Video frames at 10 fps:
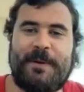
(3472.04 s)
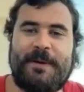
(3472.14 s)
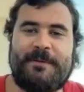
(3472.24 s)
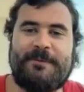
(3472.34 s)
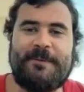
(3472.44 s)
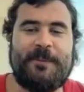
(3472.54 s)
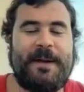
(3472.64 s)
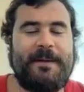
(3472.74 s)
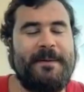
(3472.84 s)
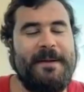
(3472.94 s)
wonderful.
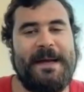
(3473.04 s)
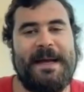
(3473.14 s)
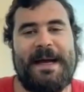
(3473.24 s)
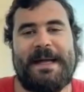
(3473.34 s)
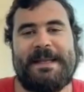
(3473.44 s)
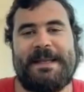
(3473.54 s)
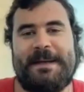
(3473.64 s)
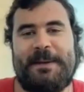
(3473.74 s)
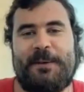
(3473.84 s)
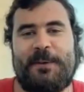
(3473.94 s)
Well,
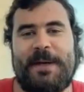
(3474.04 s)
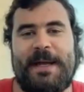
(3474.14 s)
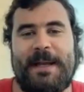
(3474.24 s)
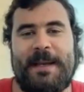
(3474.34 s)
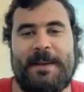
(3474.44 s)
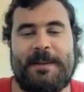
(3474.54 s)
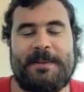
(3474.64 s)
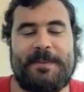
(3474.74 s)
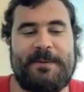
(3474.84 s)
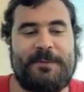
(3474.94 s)
thank you again,
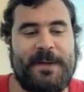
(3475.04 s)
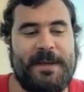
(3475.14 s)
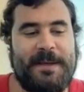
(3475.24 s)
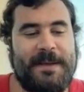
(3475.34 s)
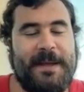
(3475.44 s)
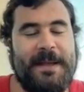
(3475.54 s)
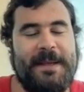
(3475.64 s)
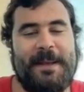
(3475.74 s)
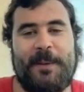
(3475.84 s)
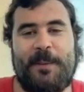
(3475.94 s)
my friend,
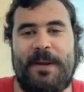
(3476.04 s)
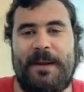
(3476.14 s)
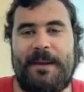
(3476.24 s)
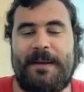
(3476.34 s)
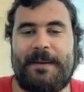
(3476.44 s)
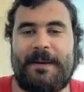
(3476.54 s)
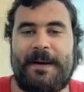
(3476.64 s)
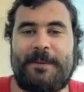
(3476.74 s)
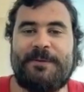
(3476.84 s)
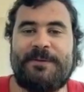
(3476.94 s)
and I
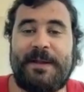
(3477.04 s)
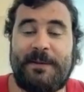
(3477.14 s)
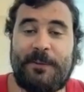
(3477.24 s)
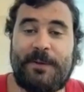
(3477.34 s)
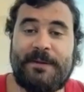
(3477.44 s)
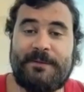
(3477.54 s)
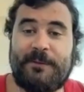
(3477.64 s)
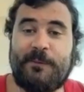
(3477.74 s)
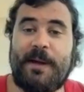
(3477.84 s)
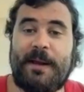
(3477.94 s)
will send you
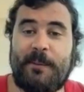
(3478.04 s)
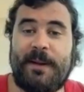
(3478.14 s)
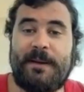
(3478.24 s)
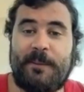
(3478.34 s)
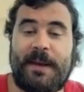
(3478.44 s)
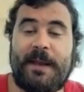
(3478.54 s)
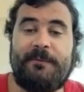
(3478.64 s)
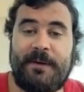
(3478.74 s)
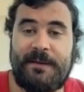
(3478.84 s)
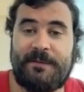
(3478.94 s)
this as well when I
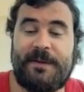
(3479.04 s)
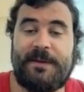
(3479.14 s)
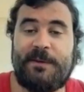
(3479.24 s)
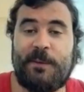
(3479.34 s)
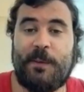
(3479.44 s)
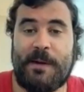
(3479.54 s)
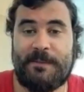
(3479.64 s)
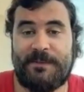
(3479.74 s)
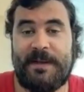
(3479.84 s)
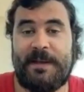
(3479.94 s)
release it. I
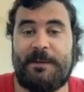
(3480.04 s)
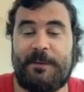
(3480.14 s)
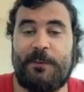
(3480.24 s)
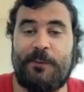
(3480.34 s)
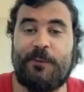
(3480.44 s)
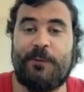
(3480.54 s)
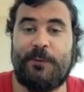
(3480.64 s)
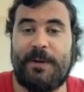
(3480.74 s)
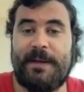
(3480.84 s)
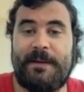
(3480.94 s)
will send it to you so
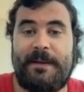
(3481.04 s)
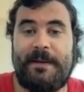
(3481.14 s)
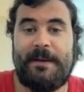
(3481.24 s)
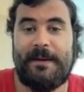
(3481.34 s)
you can